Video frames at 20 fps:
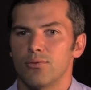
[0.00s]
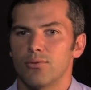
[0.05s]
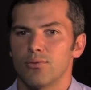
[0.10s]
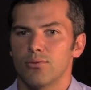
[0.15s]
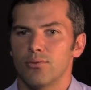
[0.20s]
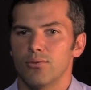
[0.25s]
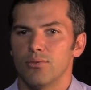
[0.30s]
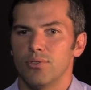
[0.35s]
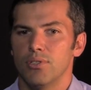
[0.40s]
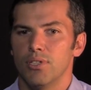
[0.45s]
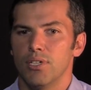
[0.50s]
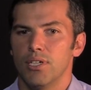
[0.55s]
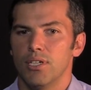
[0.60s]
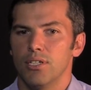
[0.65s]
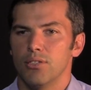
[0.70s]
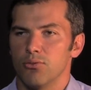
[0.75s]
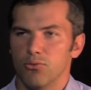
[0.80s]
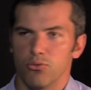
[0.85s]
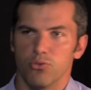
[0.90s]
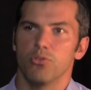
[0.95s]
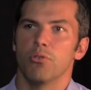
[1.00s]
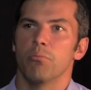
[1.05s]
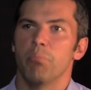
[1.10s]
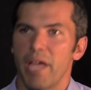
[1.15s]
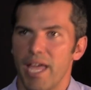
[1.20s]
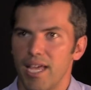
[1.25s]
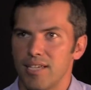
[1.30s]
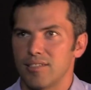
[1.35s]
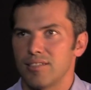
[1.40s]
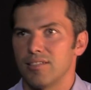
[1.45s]
do your
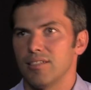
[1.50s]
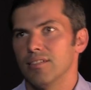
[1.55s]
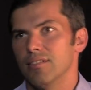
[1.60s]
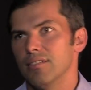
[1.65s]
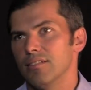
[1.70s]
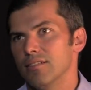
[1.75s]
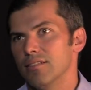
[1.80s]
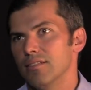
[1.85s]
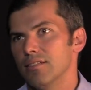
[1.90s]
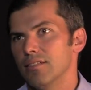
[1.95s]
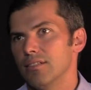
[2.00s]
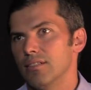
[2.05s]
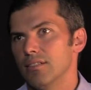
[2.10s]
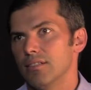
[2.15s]
best and